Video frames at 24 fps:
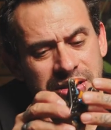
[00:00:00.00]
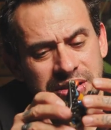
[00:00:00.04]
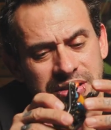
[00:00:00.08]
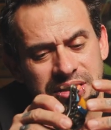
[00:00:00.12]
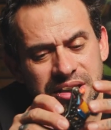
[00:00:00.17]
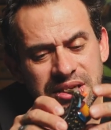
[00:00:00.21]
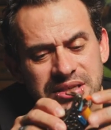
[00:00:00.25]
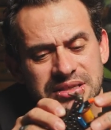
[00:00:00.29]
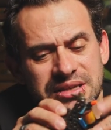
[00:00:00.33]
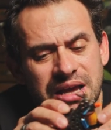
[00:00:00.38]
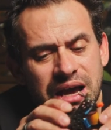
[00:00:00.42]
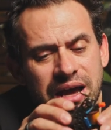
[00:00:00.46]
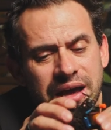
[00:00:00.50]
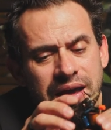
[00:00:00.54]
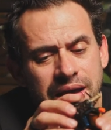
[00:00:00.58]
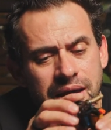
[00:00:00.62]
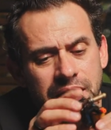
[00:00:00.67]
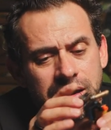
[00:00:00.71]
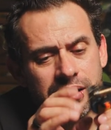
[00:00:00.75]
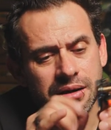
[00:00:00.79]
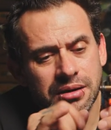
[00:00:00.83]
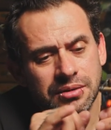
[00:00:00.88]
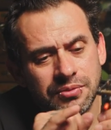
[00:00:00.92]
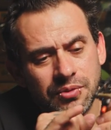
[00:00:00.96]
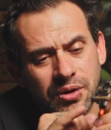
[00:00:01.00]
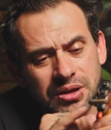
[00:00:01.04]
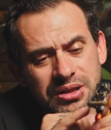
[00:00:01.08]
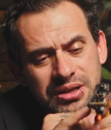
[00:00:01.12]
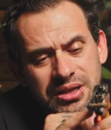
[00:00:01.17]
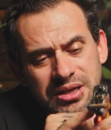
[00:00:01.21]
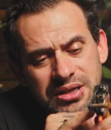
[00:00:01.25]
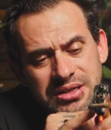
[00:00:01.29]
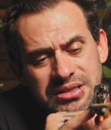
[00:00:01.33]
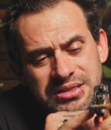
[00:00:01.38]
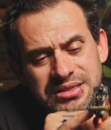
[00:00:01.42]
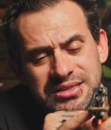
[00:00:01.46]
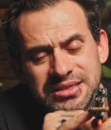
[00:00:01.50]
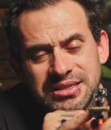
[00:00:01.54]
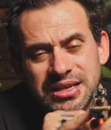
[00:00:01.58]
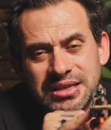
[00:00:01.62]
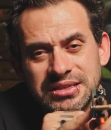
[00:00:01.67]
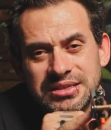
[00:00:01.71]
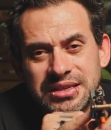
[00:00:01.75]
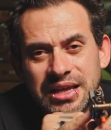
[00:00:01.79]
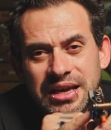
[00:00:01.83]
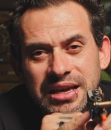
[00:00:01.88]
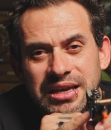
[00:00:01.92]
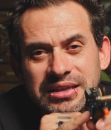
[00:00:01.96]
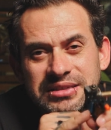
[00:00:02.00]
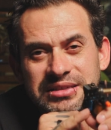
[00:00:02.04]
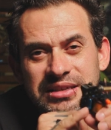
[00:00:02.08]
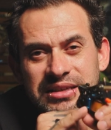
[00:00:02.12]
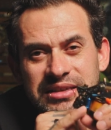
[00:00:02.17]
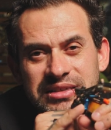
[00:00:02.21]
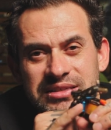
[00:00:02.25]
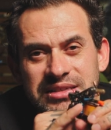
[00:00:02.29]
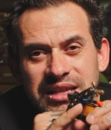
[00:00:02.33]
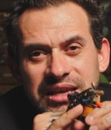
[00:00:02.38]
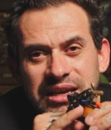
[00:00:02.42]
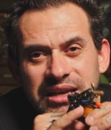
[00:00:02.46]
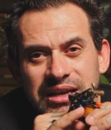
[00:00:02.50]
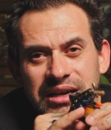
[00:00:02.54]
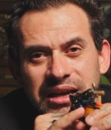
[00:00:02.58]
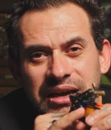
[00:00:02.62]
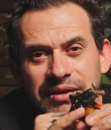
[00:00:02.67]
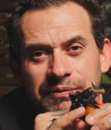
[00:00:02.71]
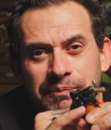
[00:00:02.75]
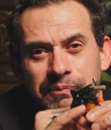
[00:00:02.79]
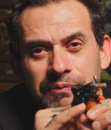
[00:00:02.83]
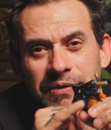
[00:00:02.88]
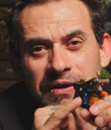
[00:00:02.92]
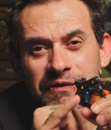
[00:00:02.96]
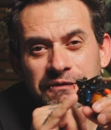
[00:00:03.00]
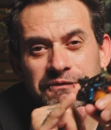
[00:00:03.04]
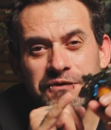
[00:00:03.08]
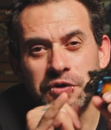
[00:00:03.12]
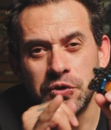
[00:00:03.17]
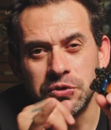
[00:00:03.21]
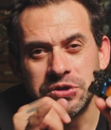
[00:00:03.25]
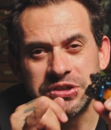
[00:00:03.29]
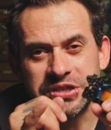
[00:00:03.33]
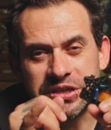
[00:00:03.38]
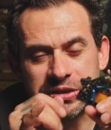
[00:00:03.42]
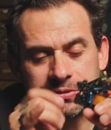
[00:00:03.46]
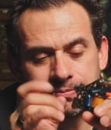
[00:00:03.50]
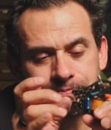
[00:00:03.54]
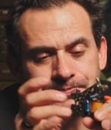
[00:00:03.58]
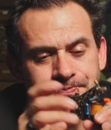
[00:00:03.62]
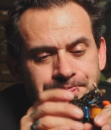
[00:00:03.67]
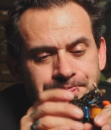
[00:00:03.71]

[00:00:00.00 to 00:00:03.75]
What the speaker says: This guy here, what does is there's like a filter.